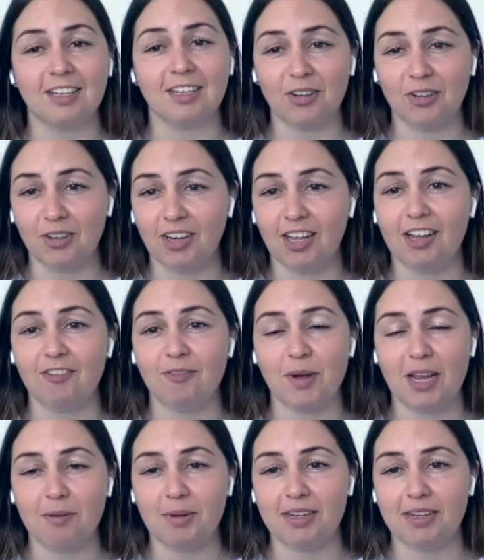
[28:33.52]
the good life,
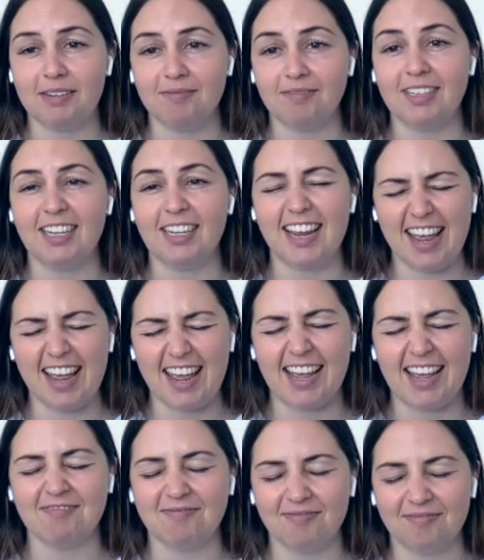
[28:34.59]
baby.
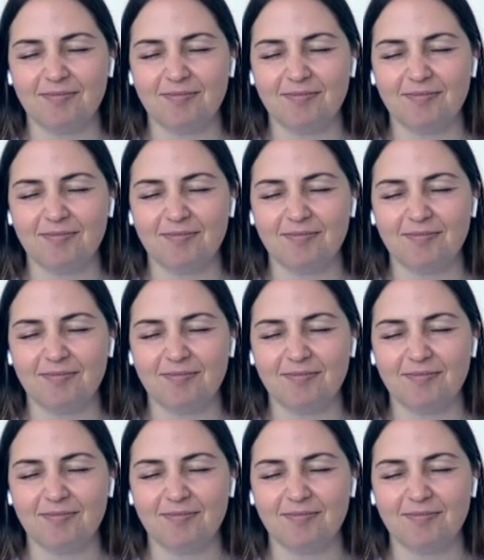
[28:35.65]
Yeah.